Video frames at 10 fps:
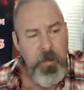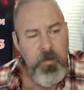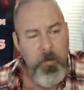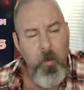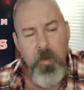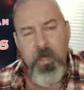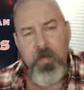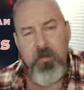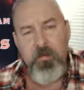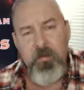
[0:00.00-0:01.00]
But the point
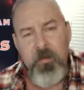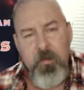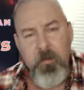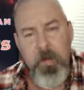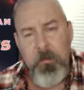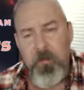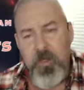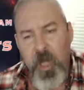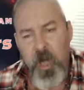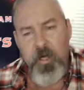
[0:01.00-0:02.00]
is, people
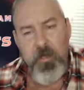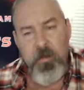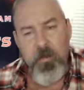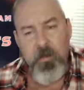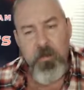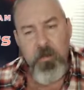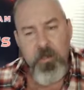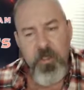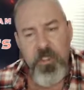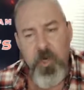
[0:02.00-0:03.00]
are talking.
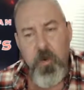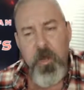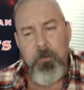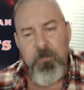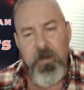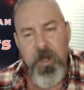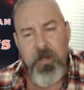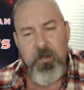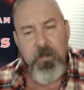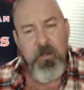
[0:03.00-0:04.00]
They're showing up every
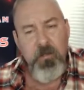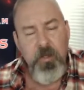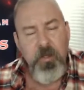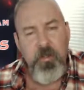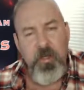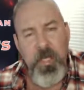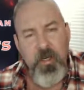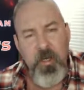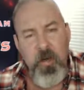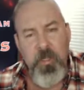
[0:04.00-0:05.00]
night. They're
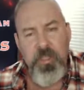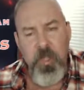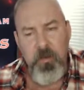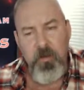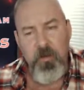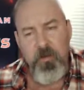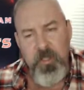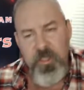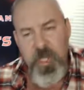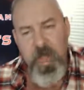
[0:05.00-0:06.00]
getting to know each other through
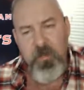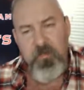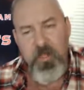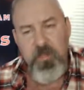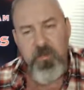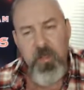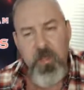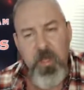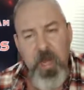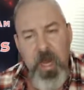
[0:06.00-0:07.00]
these chat sessions.
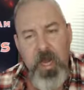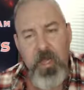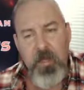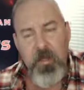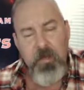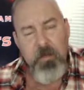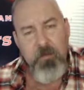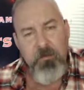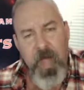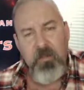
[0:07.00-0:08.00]
And
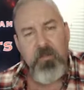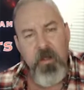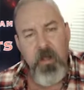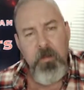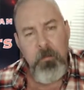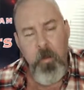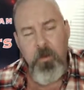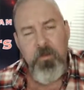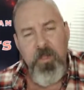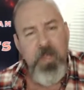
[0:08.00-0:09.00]
that's the
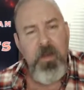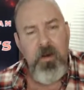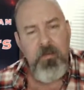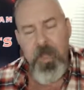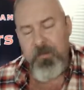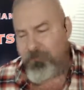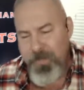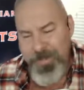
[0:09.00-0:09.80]
important thing here, is that,